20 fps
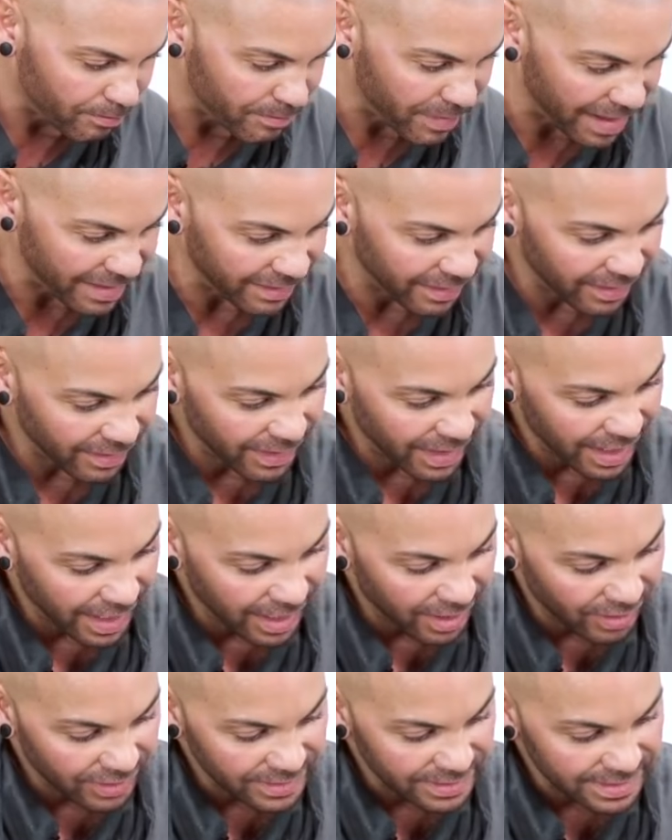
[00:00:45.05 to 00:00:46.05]
bending the
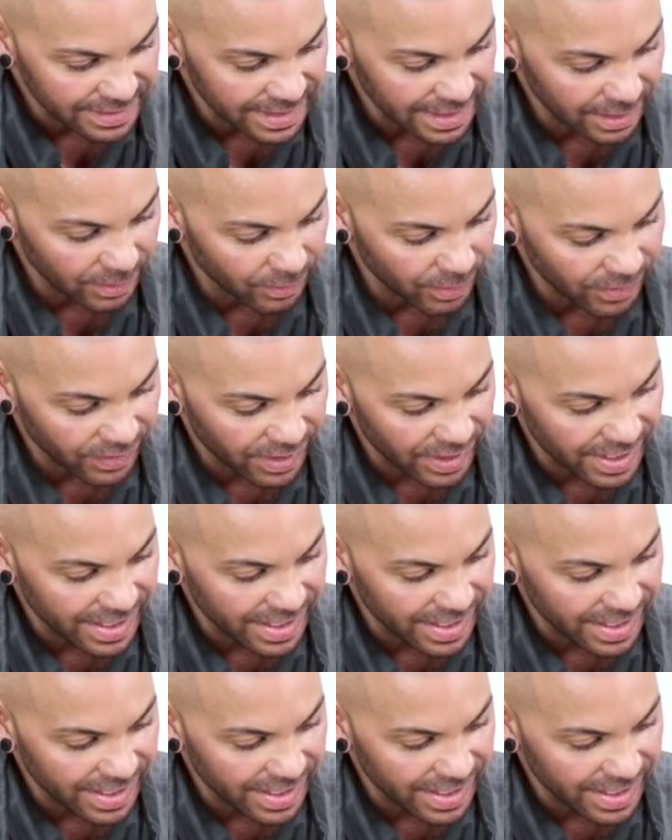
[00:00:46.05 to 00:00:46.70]
hair and seeing where the